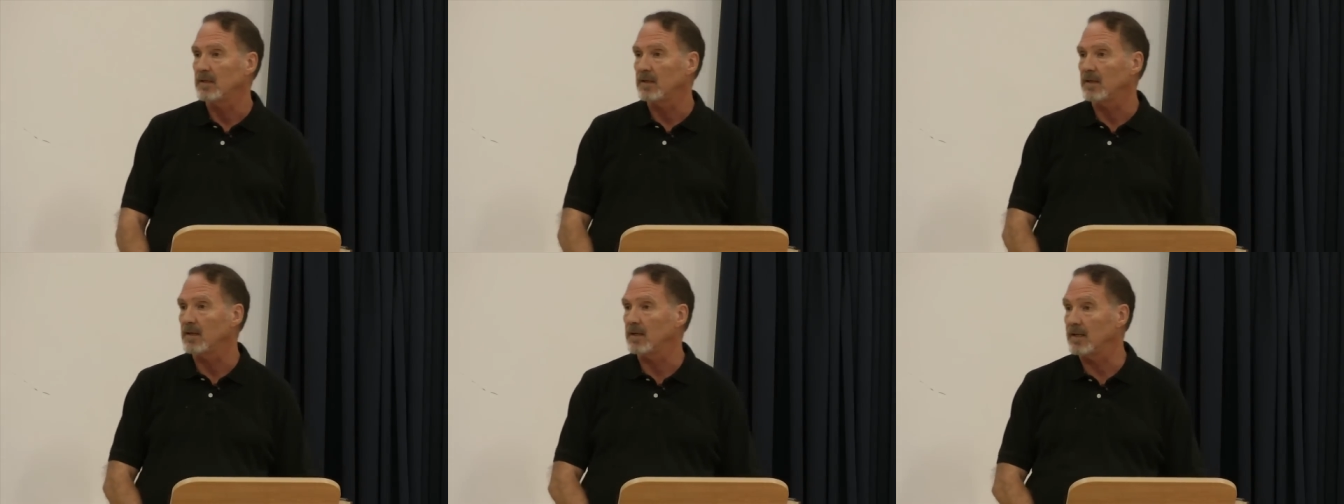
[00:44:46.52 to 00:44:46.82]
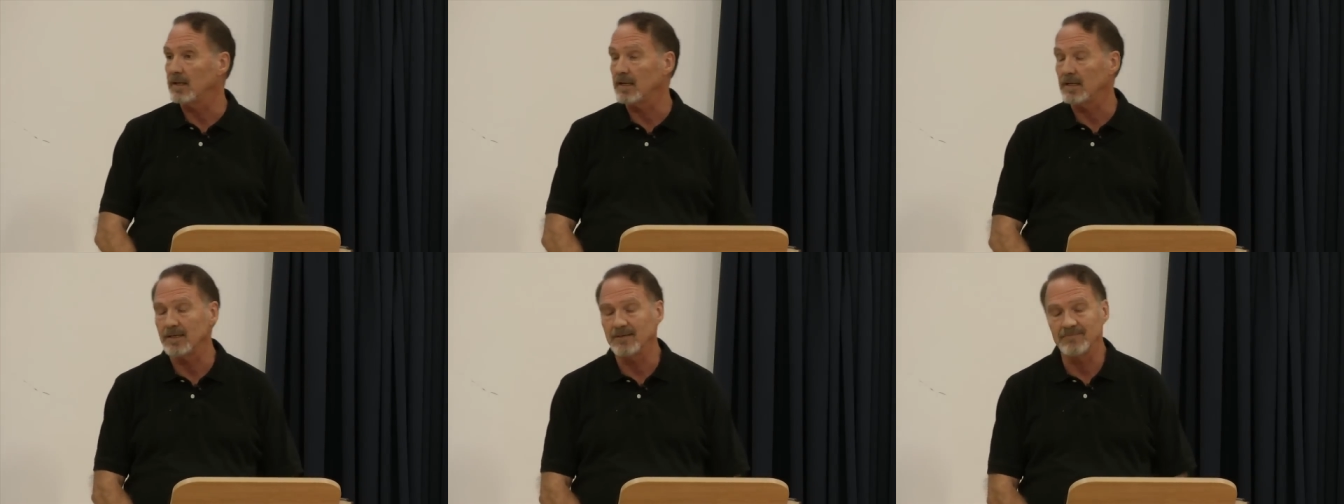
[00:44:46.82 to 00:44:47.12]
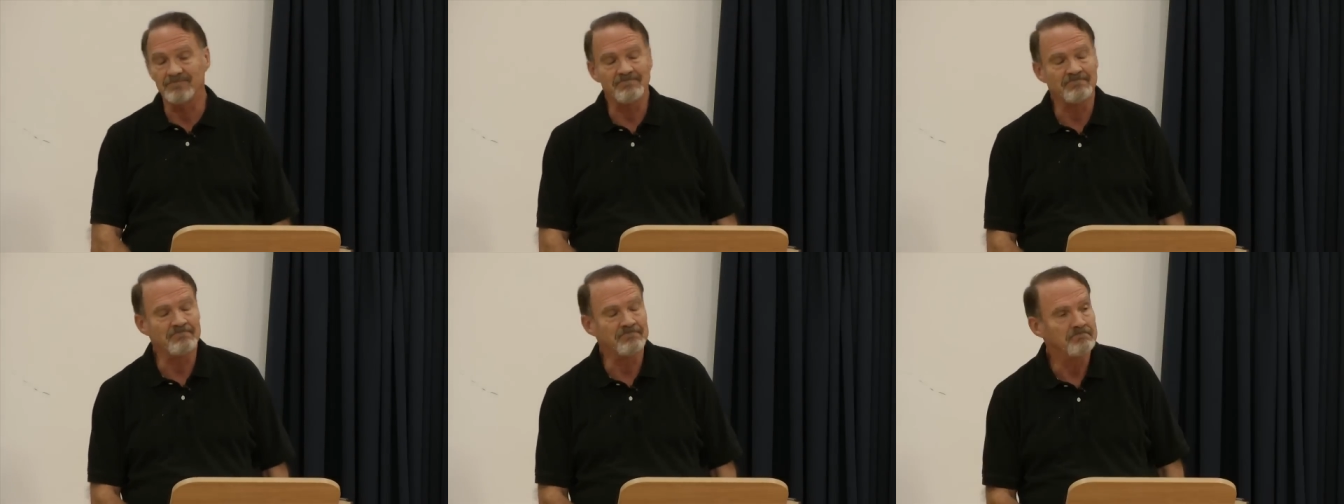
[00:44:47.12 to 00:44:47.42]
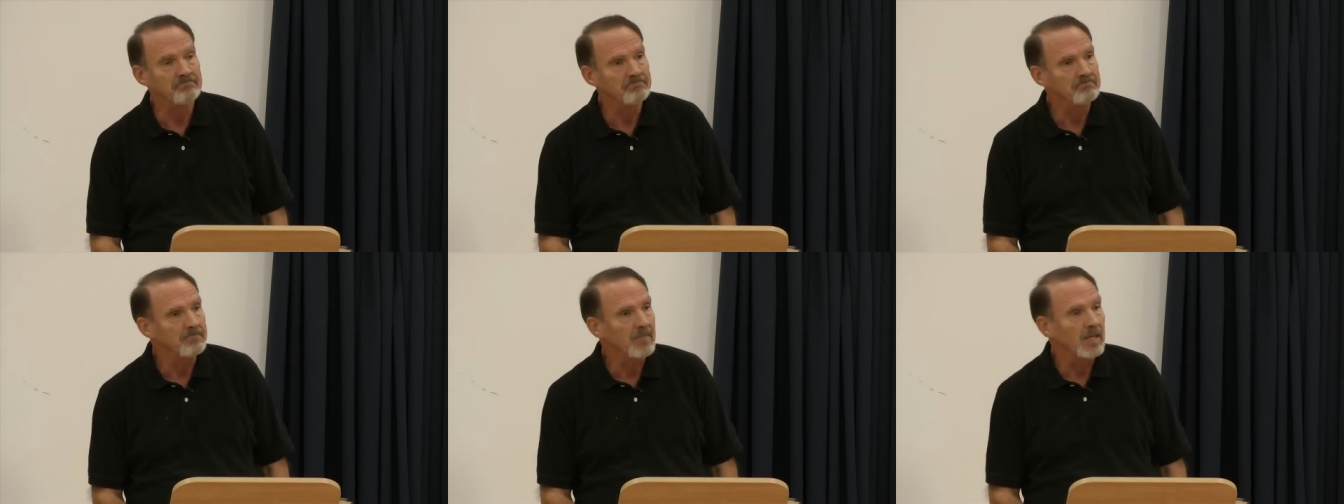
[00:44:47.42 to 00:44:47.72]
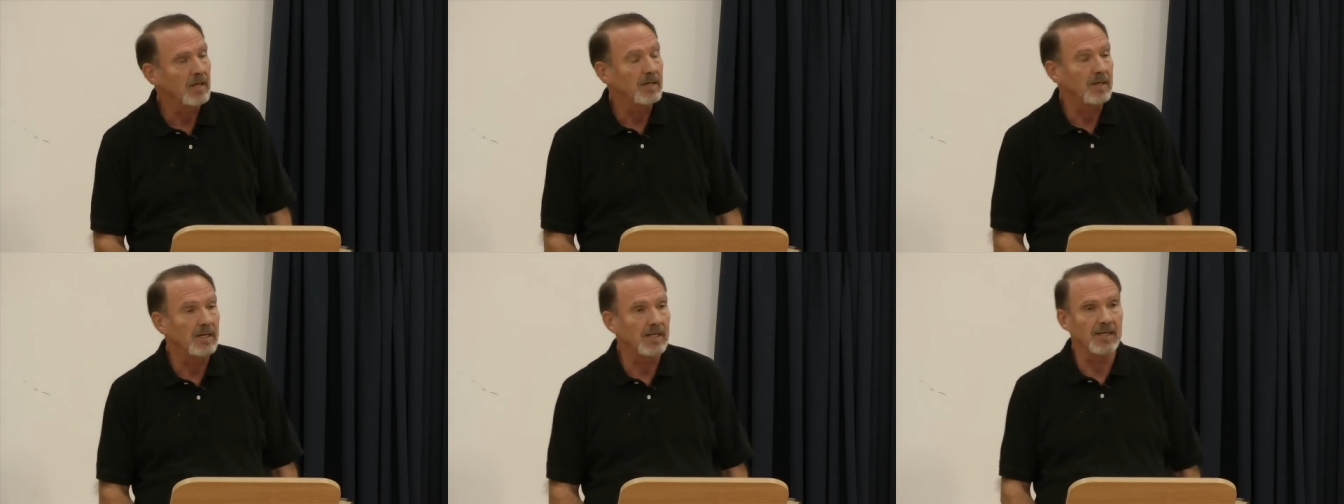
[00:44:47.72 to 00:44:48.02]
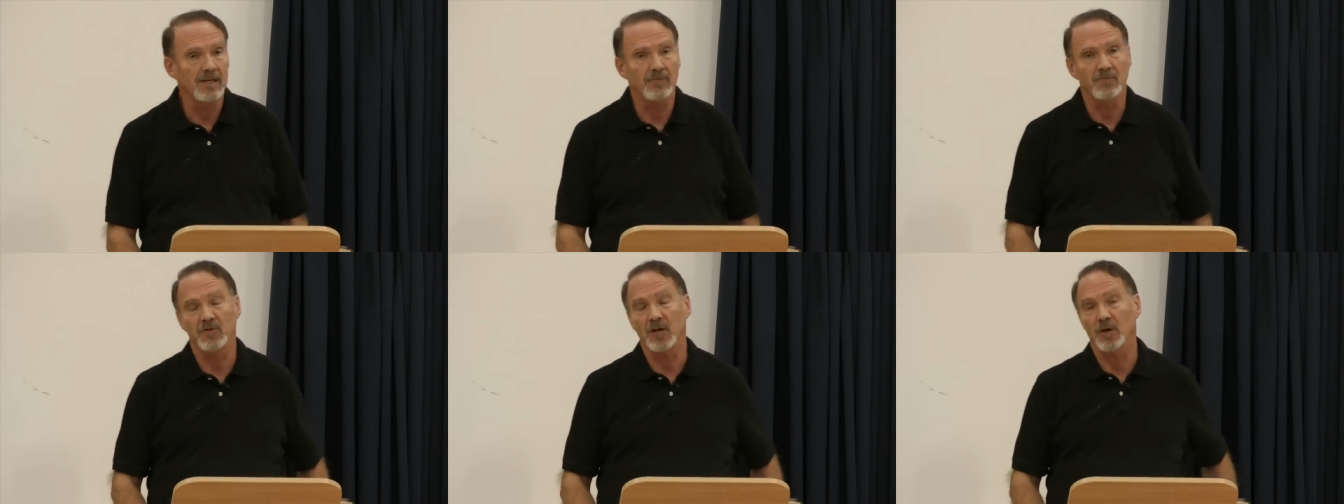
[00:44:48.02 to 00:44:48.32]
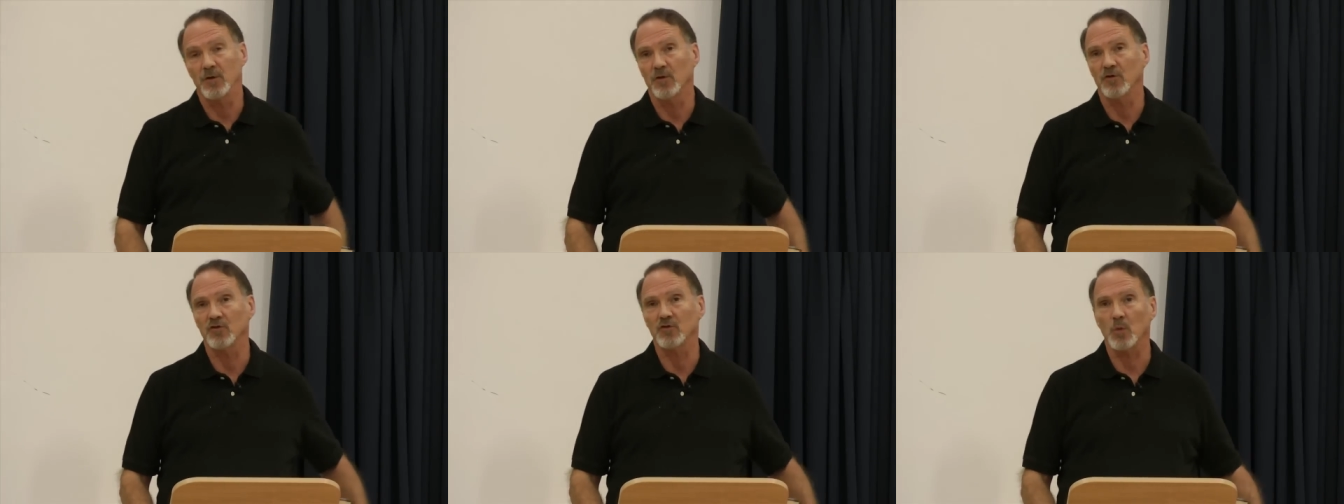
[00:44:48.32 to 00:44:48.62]
I'll
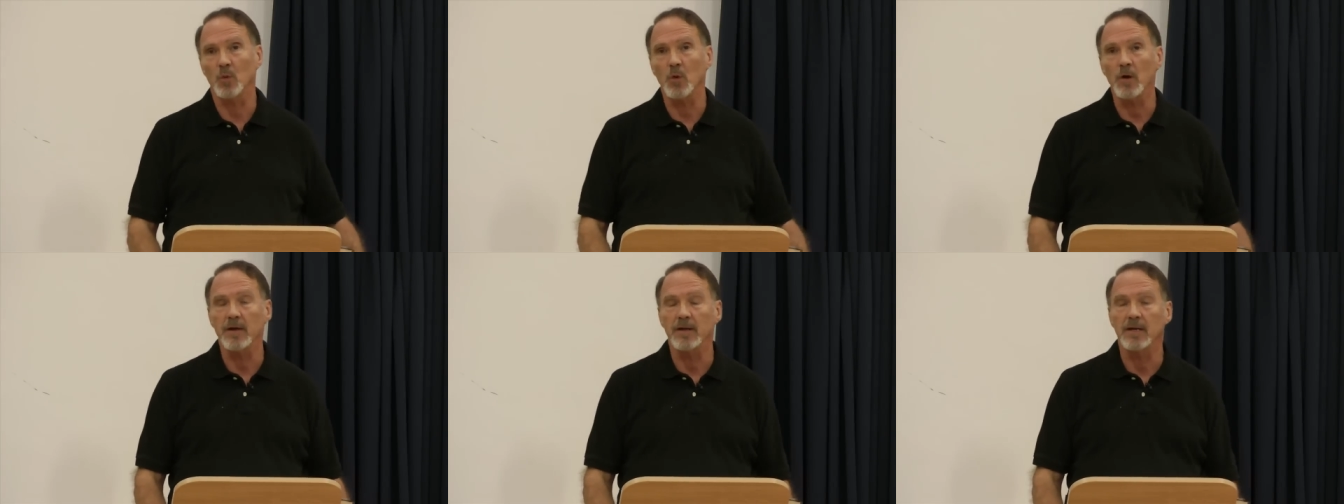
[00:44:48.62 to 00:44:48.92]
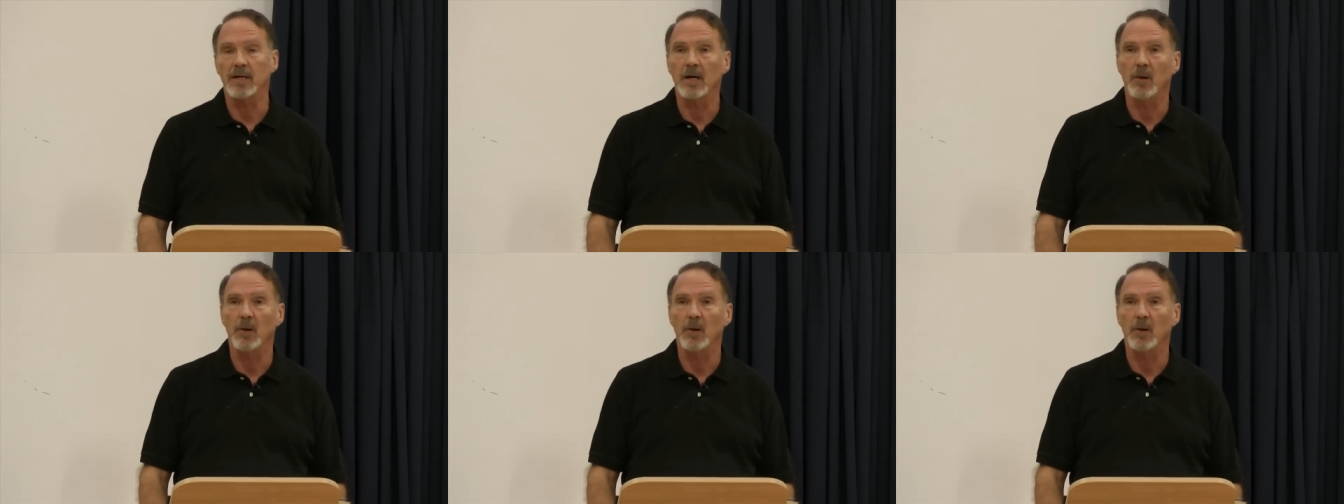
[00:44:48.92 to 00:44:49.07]
tell you a story.